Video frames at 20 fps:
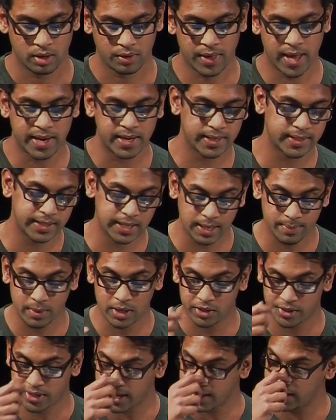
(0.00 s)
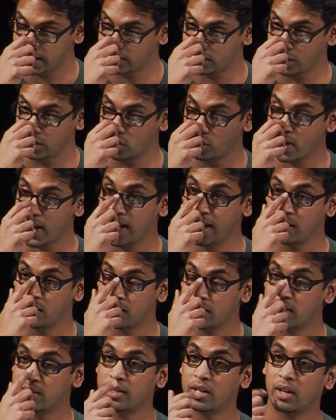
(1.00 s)
That is the image that has
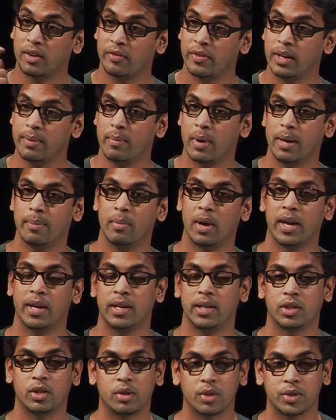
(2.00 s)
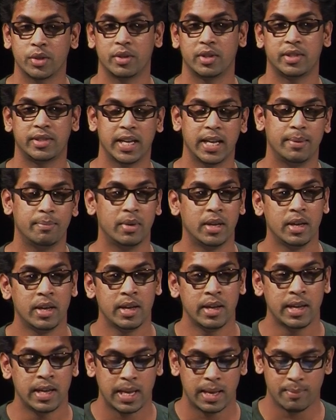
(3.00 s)
ingrained itself in my mind. It's also the same
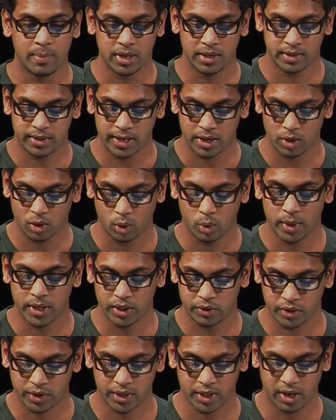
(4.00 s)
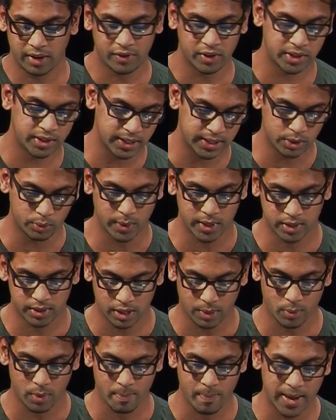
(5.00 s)
image that always resurfaces when
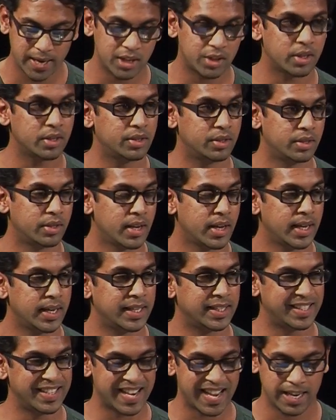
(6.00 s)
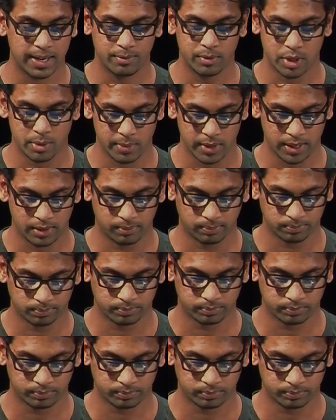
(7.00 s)
someone mentions his name to me.